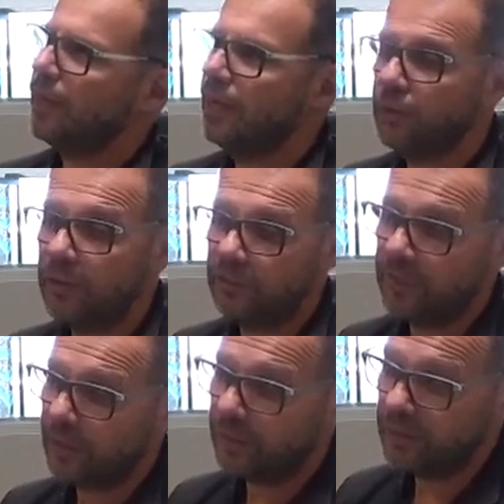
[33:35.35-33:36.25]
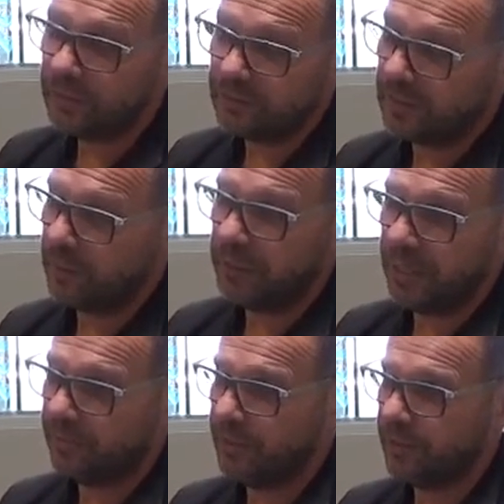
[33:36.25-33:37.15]
how do I define context? I mean,
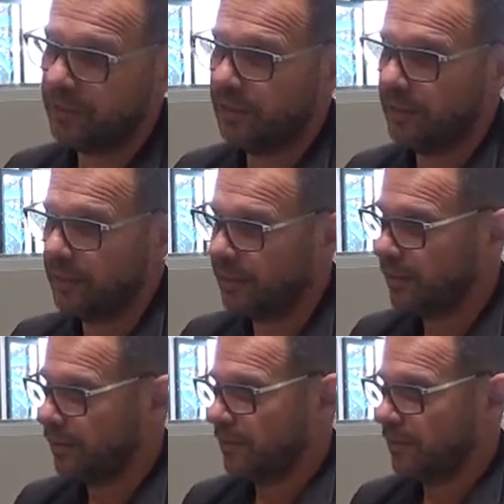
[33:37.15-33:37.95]
I think uh,